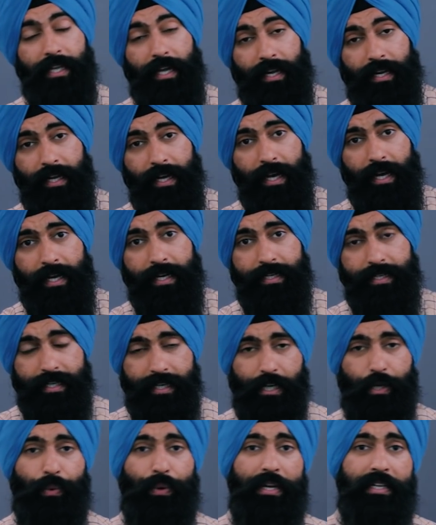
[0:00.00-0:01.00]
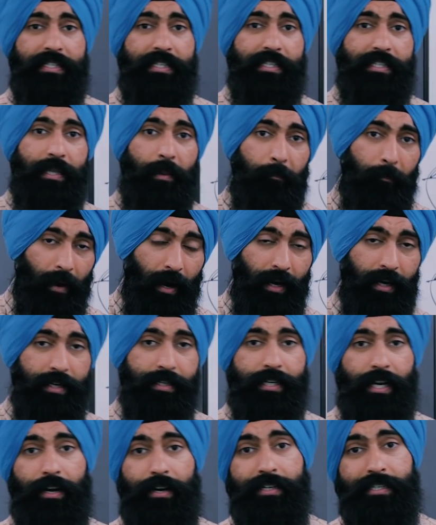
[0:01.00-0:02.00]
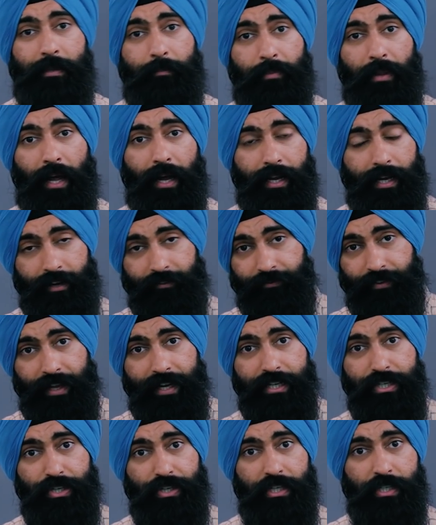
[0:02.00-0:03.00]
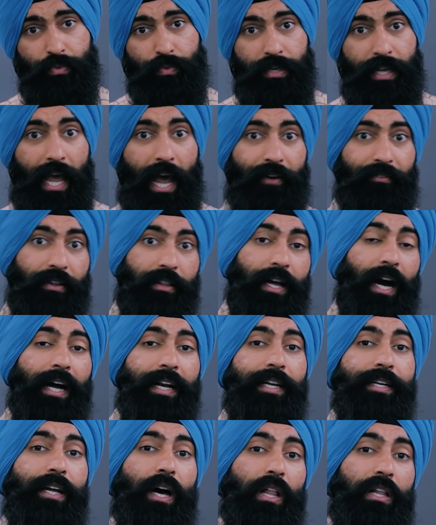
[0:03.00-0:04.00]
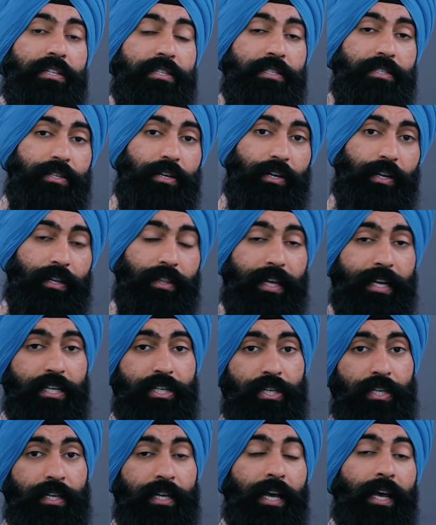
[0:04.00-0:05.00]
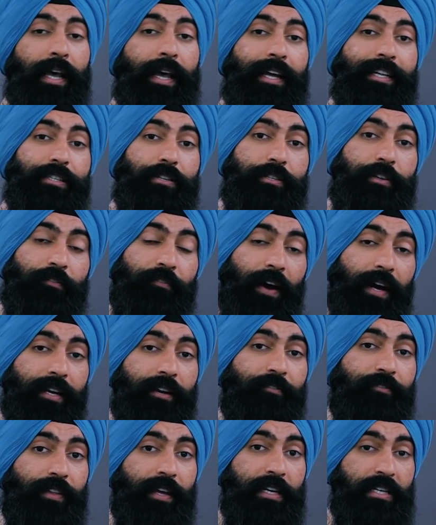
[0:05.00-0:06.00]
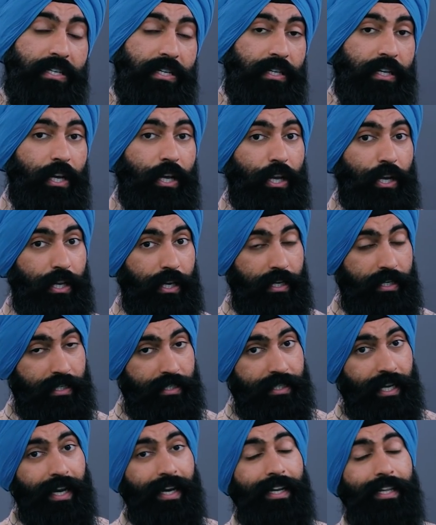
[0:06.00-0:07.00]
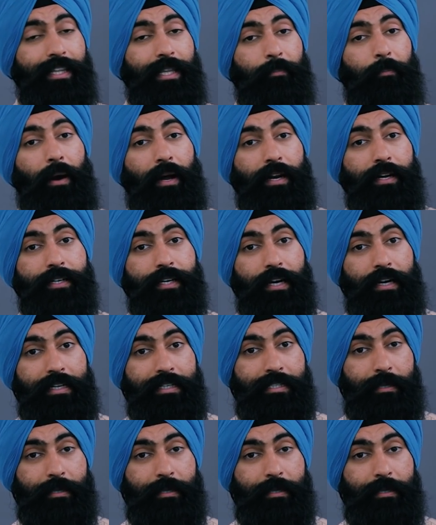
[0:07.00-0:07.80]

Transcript: that decreases the monetary supply. Inflation is when you have a lot of dollars in circulation, and so to fight inflation, you need to tighten the monetary